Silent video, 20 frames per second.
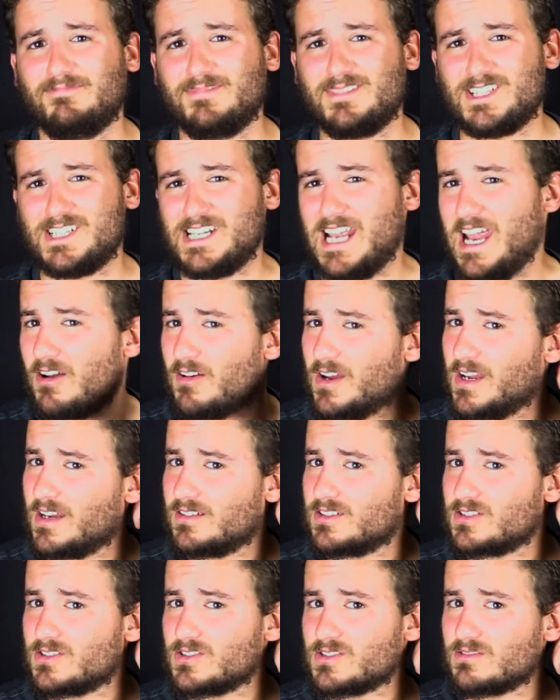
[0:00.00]

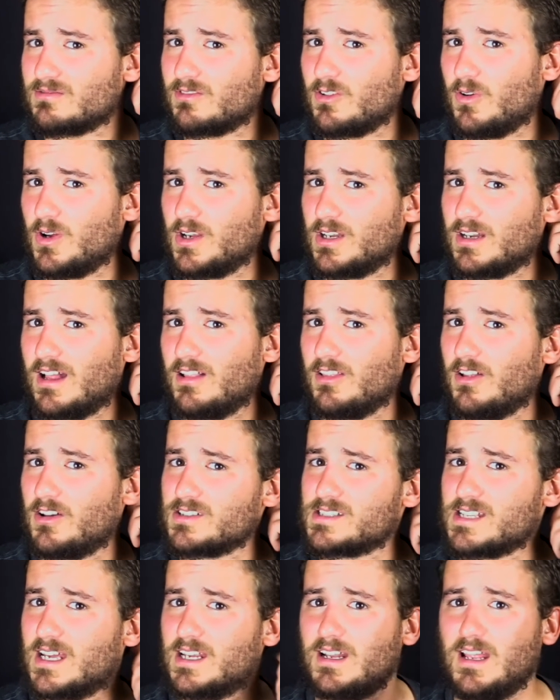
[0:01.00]
sharing, just going
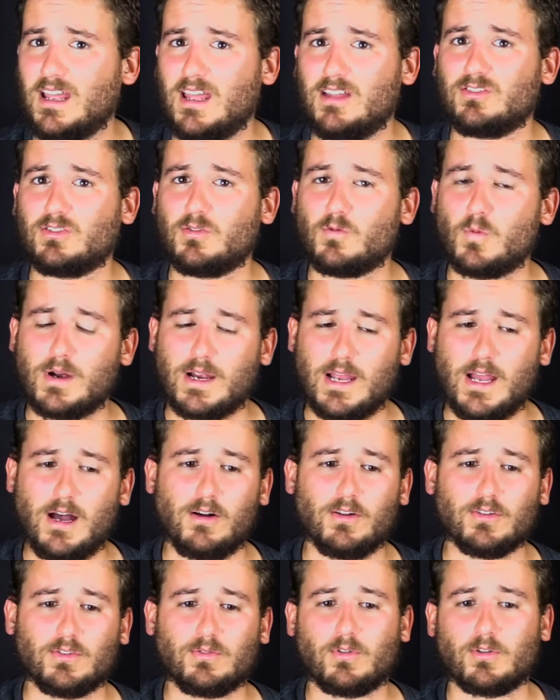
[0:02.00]
alongside someone
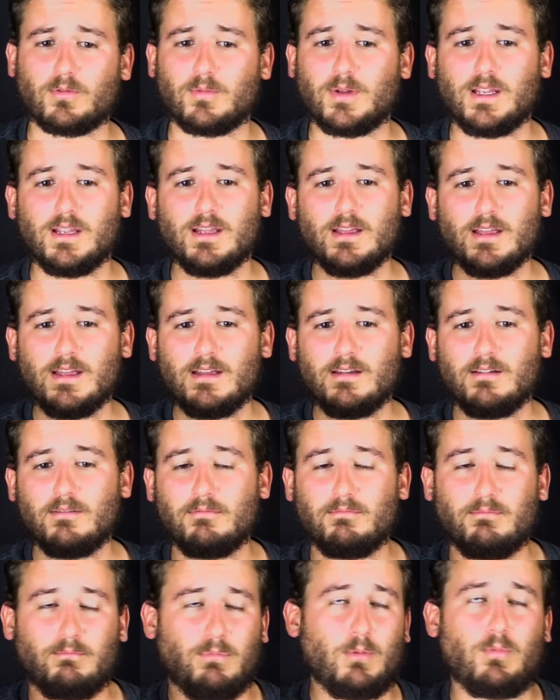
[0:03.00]
else. For me,
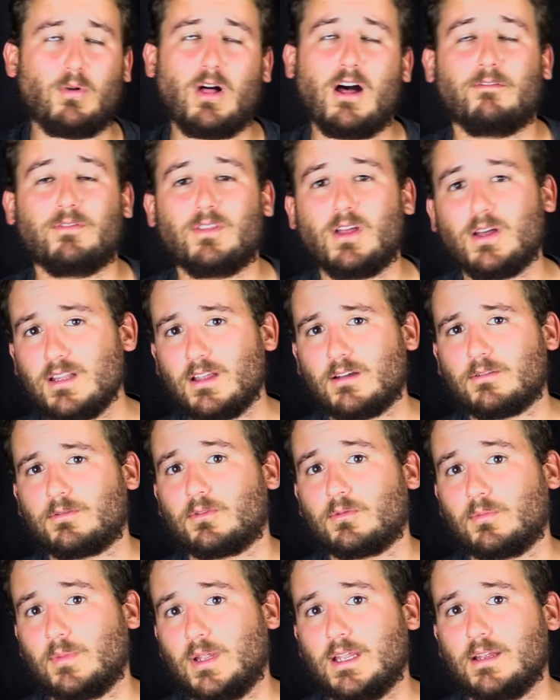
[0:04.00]
people have done that
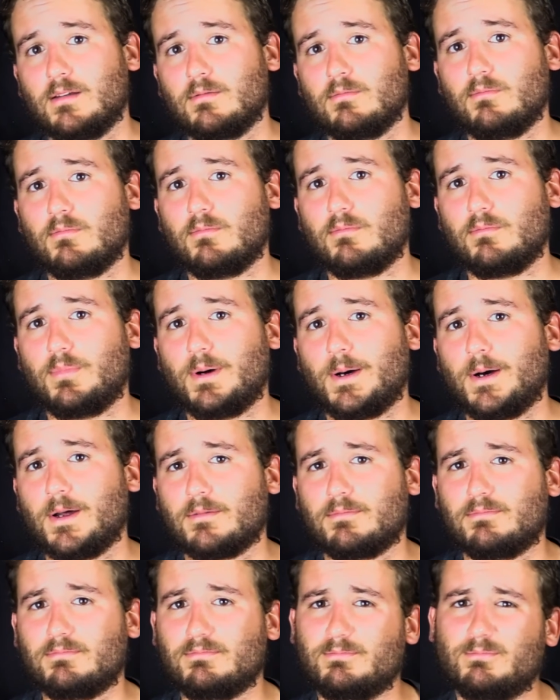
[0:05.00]
for me,
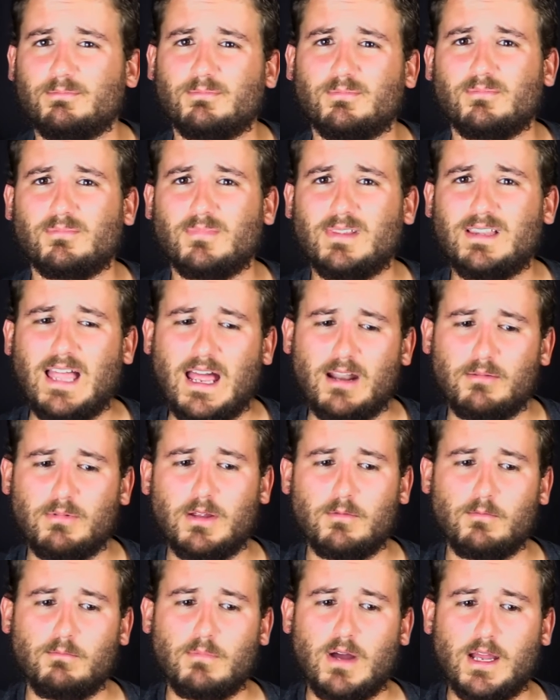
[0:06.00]
but that
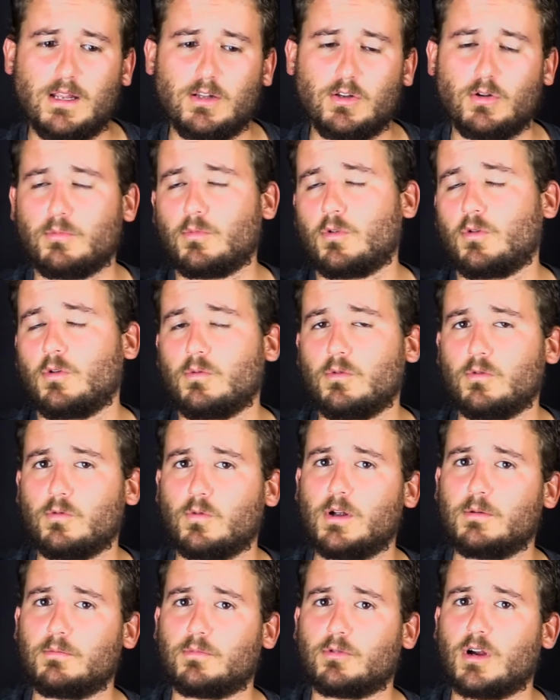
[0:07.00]
being my number
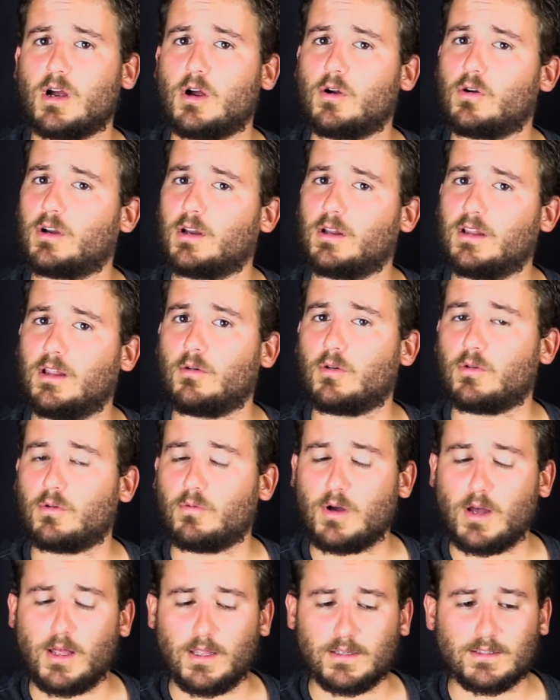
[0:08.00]
one priority never
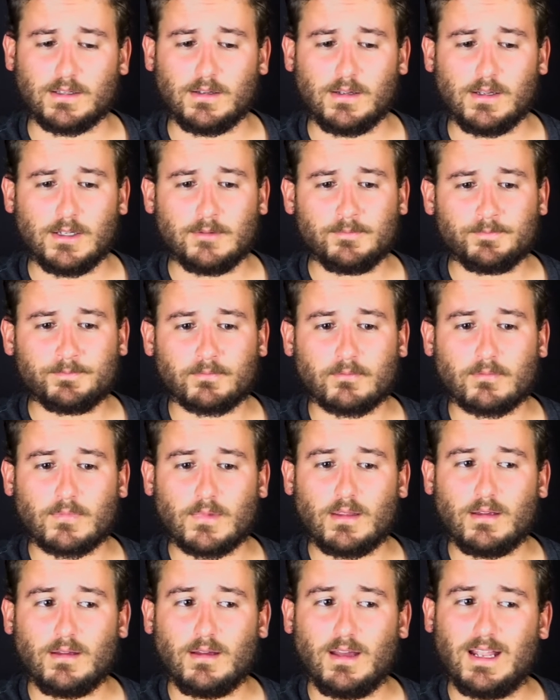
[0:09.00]
was.
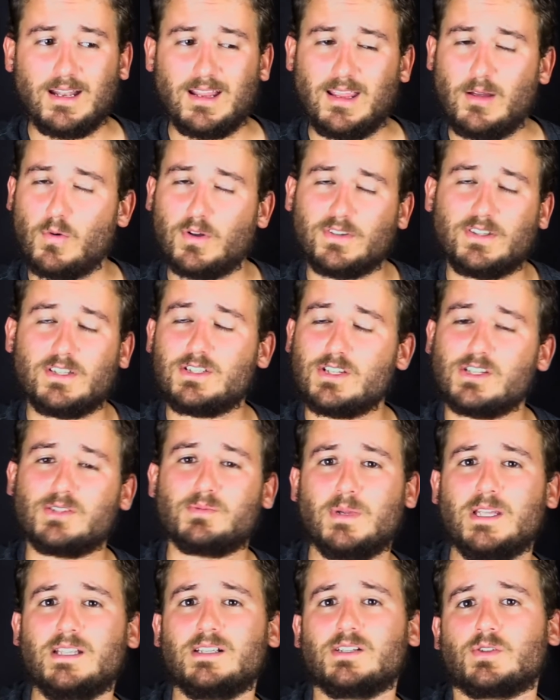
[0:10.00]
And it wasn't just
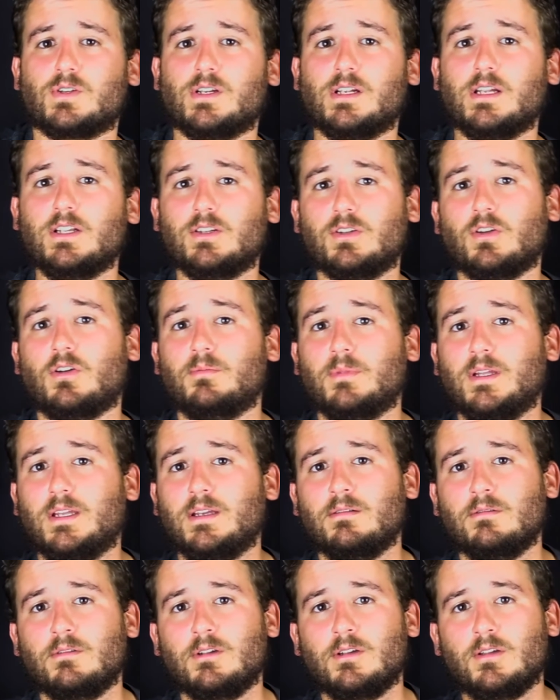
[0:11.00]
ministry. He told
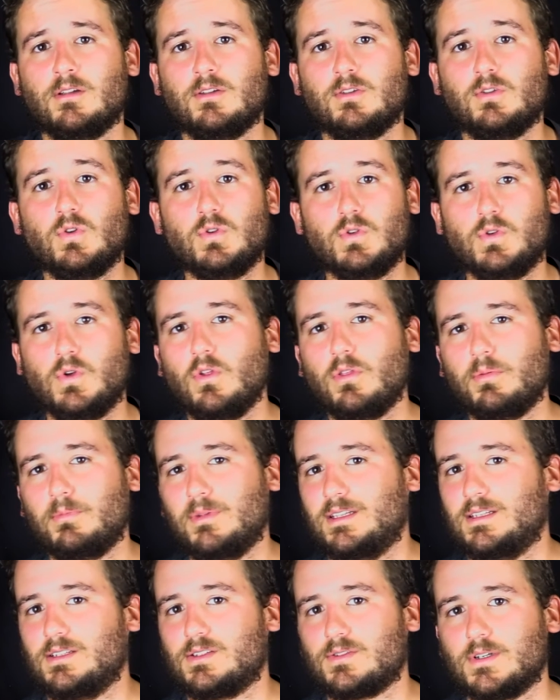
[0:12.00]
me, do youth
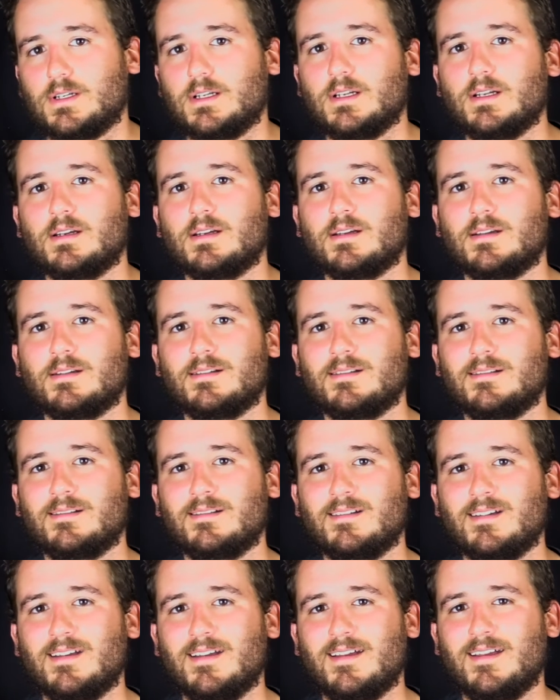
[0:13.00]
ministry.
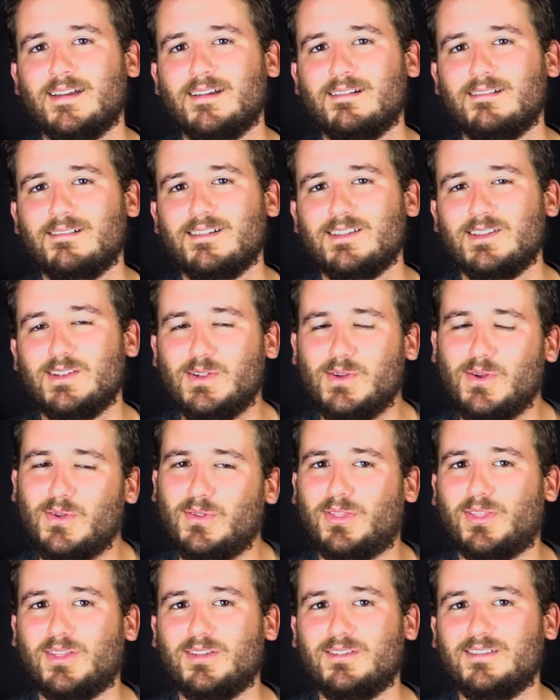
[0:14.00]

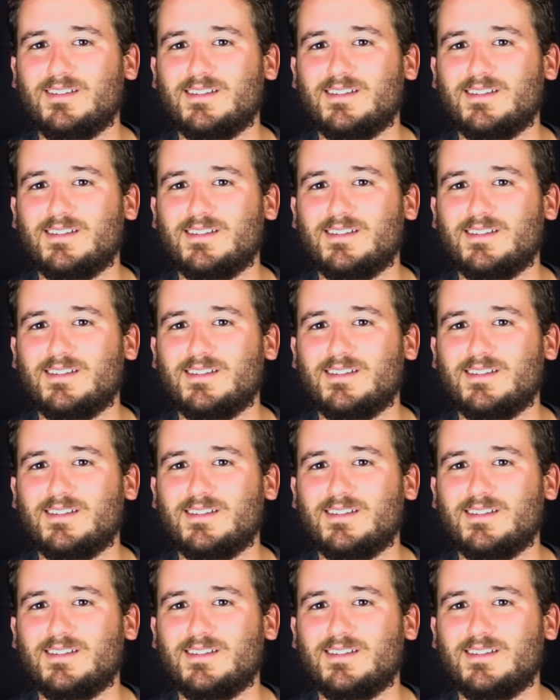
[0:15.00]
Youth.